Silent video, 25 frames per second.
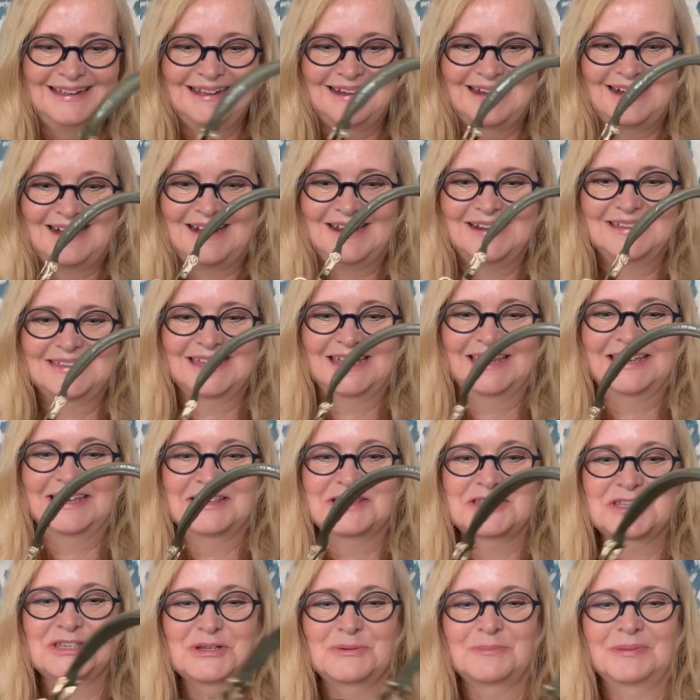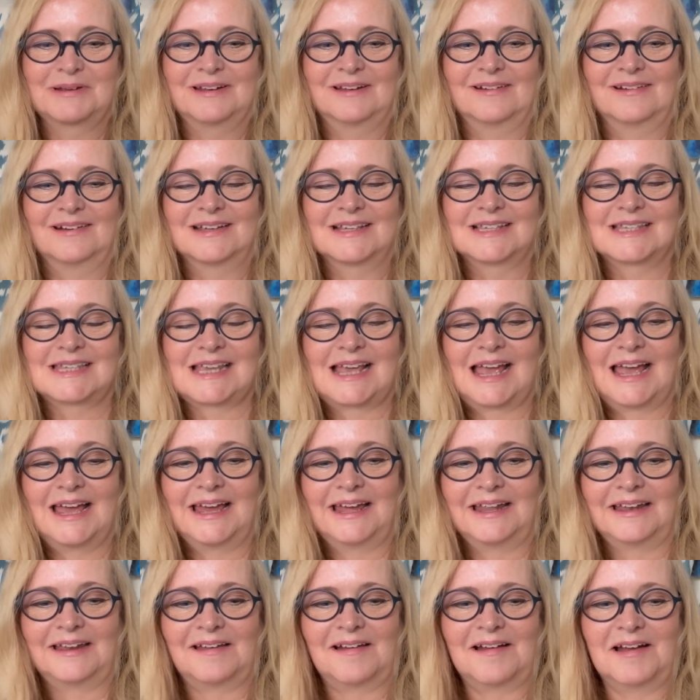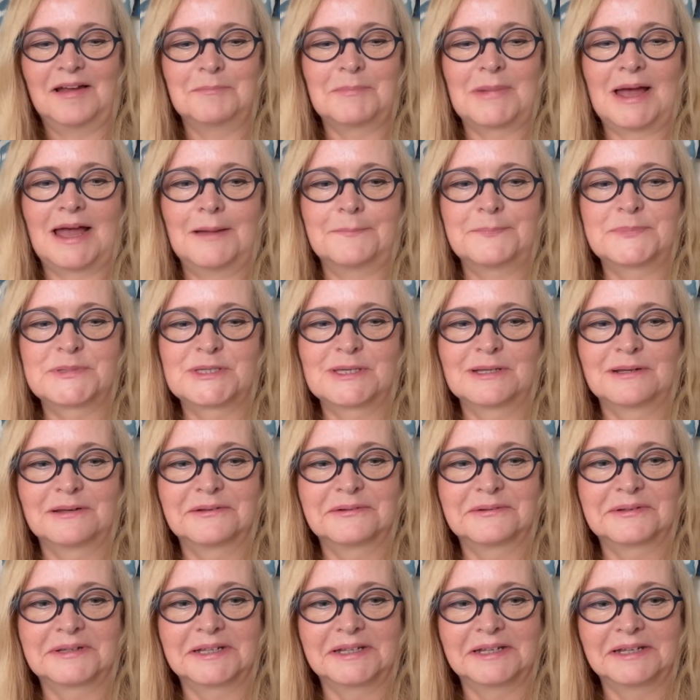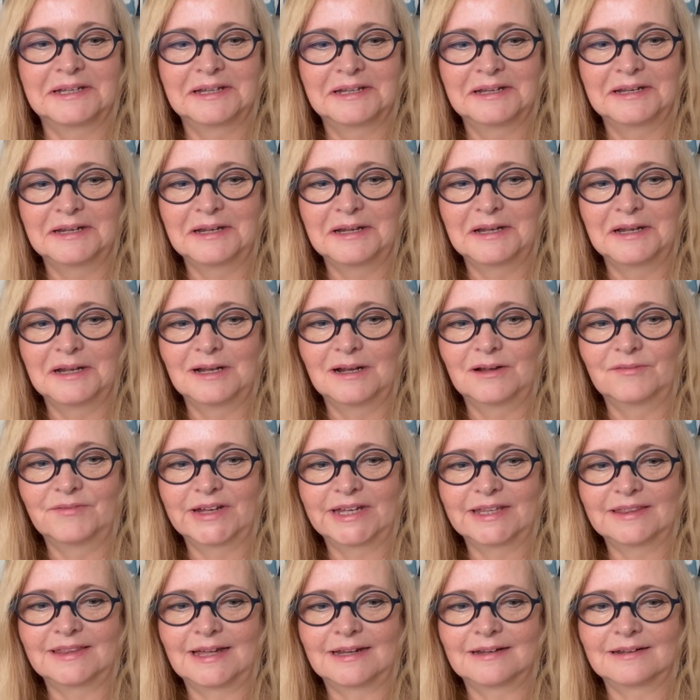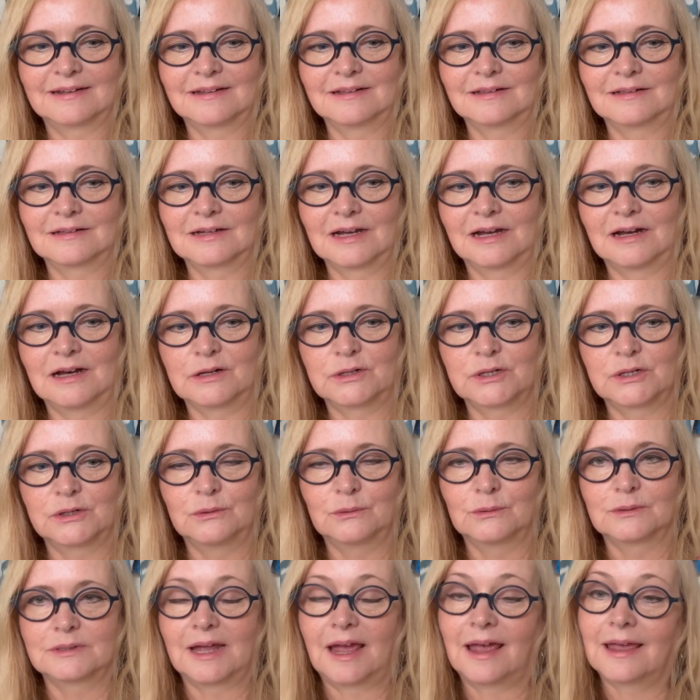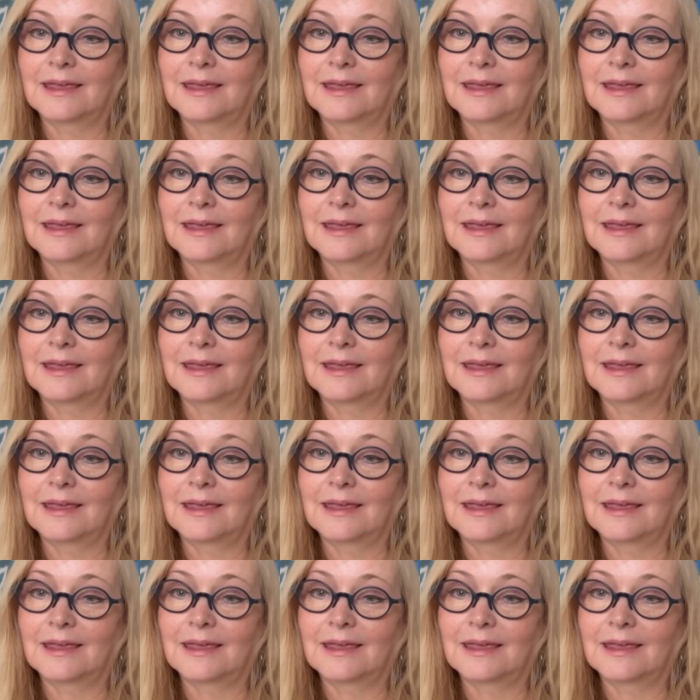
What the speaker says: I think it's super nice, and I'm absolutely loving that little card holder.